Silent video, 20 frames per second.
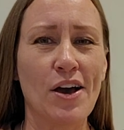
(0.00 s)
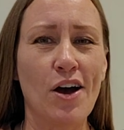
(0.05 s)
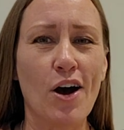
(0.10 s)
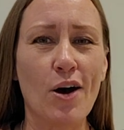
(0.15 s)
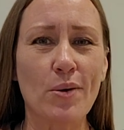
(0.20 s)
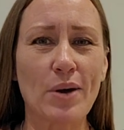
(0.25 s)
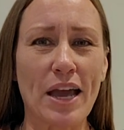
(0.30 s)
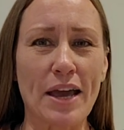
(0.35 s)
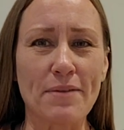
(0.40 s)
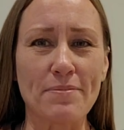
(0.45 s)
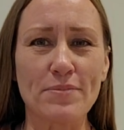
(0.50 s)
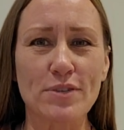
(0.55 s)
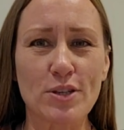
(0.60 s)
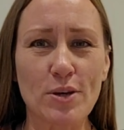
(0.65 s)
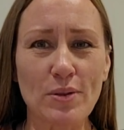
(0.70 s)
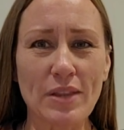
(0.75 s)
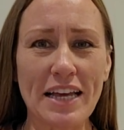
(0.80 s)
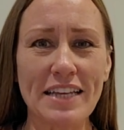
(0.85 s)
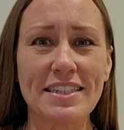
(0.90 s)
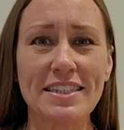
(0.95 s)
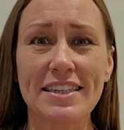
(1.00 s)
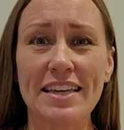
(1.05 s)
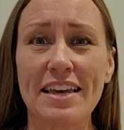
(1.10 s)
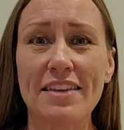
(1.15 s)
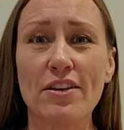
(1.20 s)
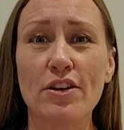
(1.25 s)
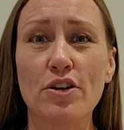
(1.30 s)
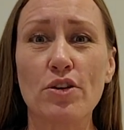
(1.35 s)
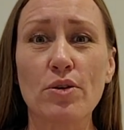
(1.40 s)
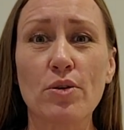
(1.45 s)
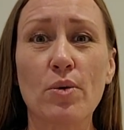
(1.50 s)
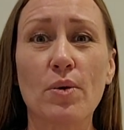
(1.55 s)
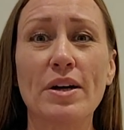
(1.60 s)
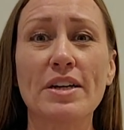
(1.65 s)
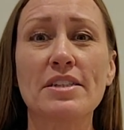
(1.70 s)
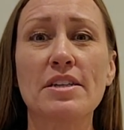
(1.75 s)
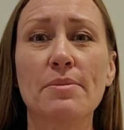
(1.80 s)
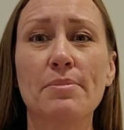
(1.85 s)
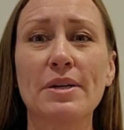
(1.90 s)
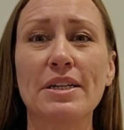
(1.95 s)
Okay, so let's say that you're
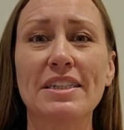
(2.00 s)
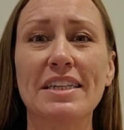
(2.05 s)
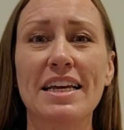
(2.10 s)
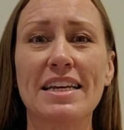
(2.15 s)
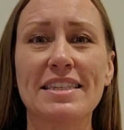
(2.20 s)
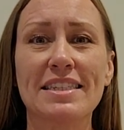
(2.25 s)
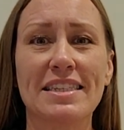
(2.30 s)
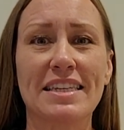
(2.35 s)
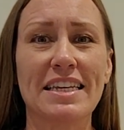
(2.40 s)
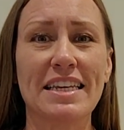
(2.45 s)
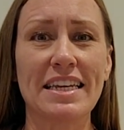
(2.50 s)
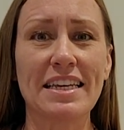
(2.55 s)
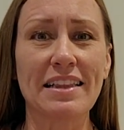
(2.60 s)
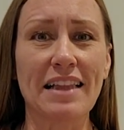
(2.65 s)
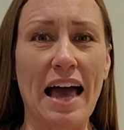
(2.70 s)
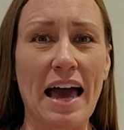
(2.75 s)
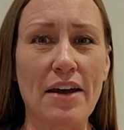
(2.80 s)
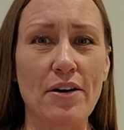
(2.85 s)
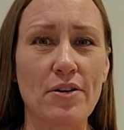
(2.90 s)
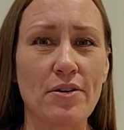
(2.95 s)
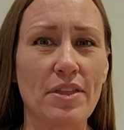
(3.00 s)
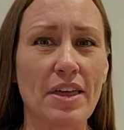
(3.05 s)
going to build a CD ladder